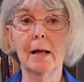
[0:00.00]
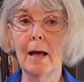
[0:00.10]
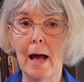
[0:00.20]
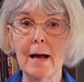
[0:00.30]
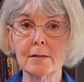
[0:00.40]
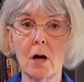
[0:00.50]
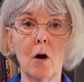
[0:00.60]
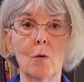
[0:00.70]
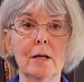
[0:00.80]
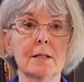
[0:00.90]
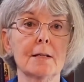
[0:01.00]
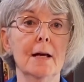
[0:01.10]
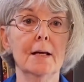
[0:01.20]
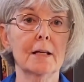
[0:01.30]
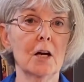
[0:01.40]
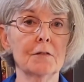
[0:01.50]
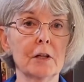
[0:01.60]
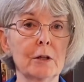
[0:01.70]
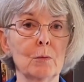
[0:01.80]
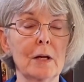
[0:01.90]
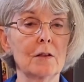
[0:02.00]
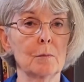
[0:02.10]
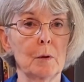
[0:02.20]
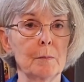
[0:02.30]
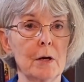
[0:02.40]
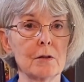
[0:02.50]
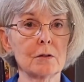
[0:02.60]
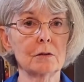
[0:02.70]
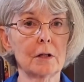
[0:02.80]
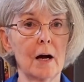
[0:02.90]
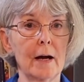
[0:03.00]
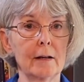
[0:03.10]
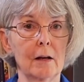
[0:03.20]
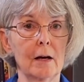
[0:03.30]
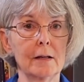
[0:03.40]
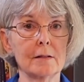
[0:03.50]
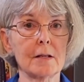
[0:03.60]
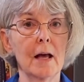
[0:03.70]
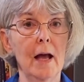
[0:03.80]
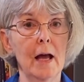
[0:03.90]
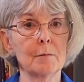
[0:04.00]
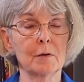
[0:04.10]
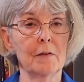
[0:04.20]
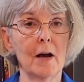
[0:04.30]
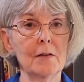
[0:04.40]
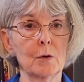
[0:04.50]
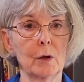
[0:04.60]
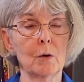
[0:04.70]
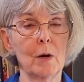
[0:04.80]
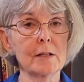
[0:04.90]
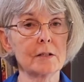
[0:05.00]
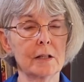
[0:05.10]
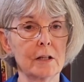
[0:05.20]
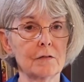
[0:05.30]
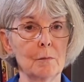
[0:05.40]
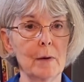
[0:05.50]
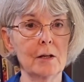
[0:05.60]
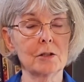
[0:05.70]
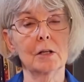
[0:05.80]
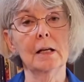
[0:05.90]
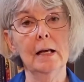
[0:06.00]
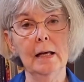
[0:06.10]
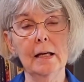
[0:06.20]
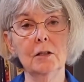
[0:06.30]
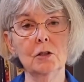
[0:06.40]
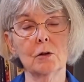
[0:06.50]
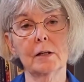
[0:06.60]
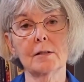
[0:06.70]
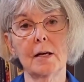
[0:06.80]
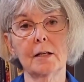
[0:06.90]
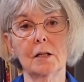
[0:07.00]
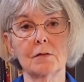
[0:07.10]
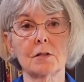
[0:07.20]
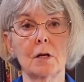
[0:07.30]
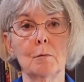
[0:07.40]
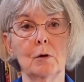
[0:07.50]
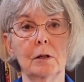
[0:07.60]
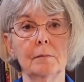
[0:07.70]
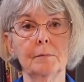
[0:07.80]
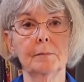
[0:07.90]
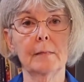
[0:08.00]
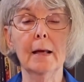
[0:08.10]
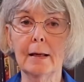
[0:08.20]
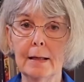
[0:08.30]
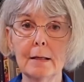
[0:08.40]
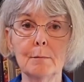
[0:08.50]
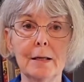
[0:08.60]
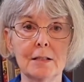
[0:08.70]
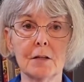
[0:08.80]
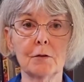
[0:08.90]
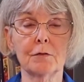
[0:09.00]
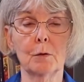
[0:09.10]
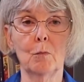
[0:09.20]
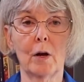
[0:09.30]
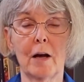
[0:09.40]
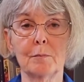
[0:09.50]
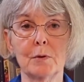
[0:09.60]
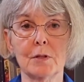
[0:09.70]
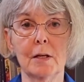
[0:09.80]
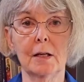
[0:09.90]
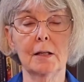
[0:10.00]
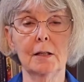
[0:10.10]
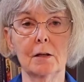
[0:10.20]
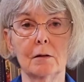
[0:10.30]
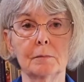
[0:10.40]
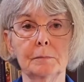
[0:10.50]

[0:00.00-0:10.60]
As always, carefully read the proposal guidelines and provide the requested information in your executive summary. It may differ from what I've presented here.